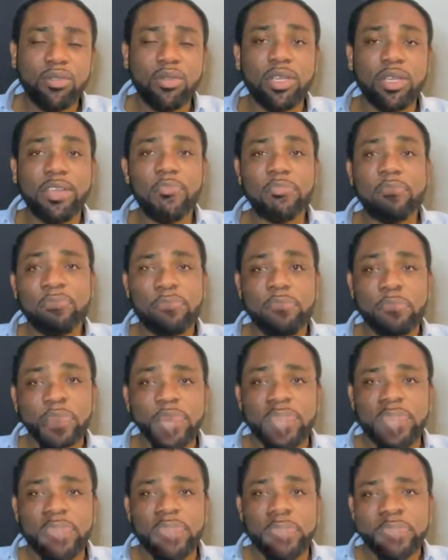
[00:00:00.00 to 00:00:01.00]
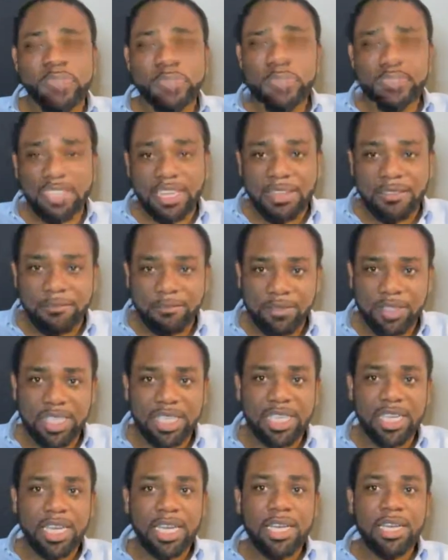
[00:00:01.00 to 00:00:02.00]
is to invest
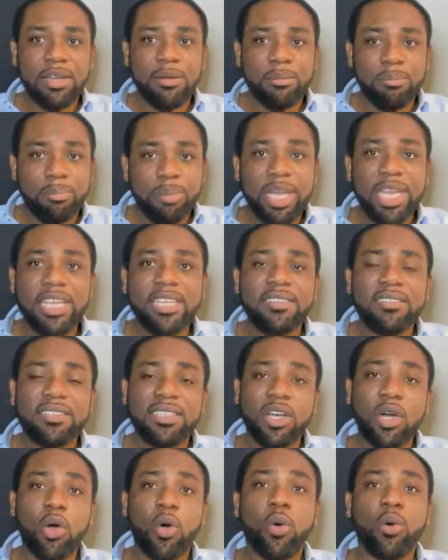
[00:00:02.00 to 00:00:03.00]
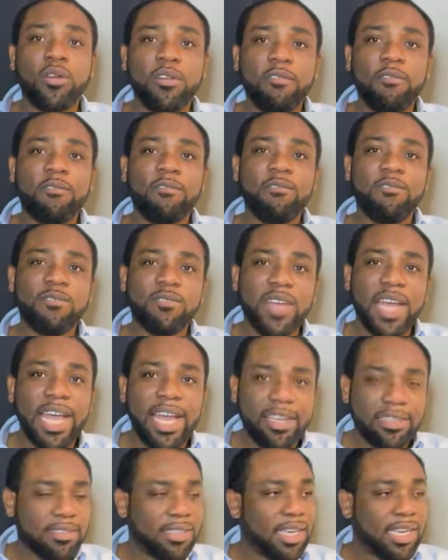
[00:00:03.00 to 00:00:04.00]
safely based on
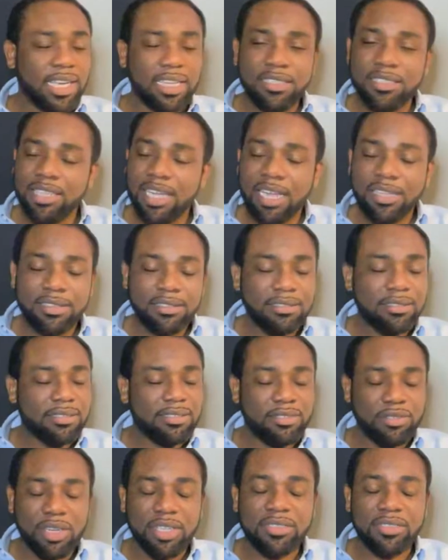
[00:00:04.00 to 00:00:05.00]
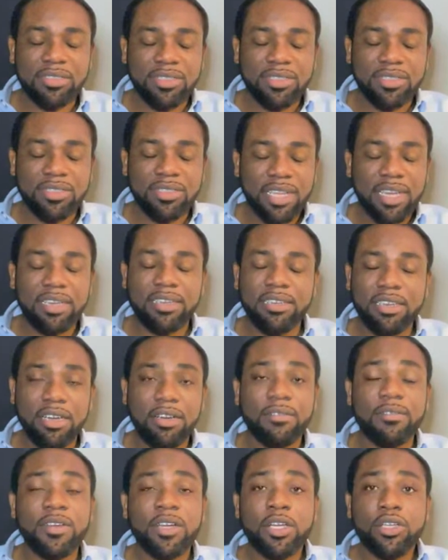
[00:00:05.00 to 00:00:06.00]
facts. I cannot stress that enough.
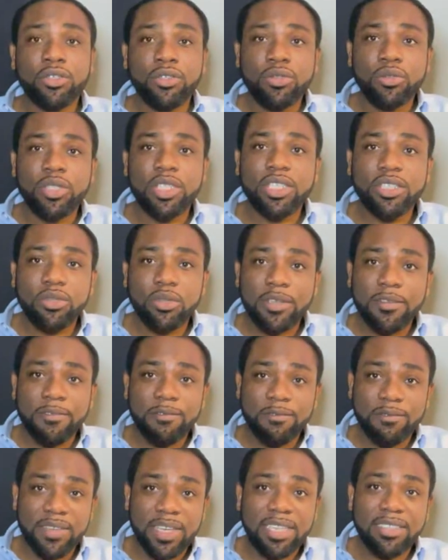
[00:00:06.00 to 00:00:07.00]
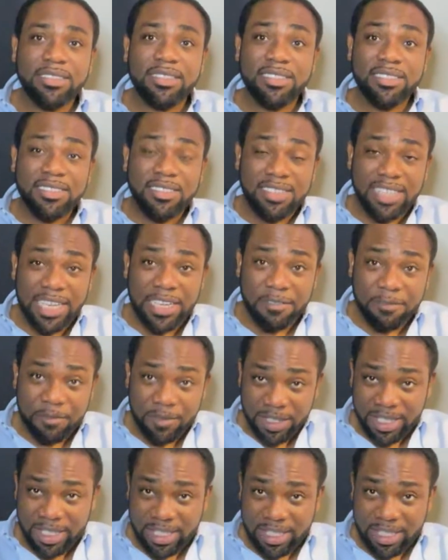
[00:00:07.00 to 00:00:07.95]
You need to invest safely